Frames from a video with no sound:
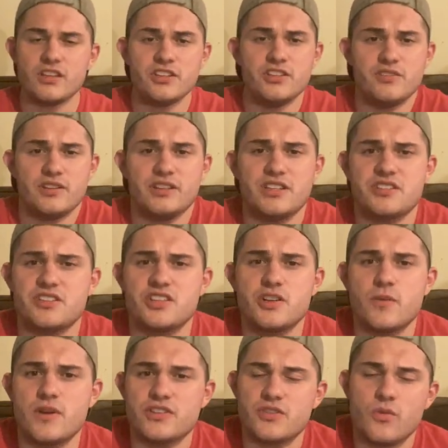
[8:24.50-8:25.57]
you can listen
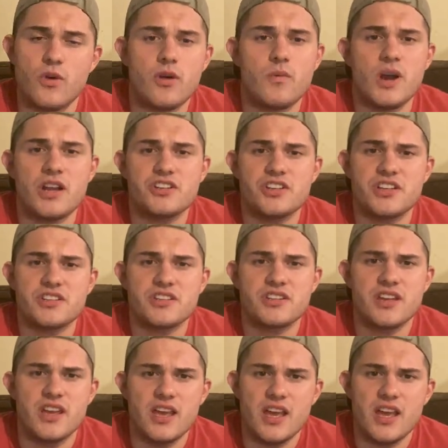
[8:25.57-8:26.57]
to us or watch us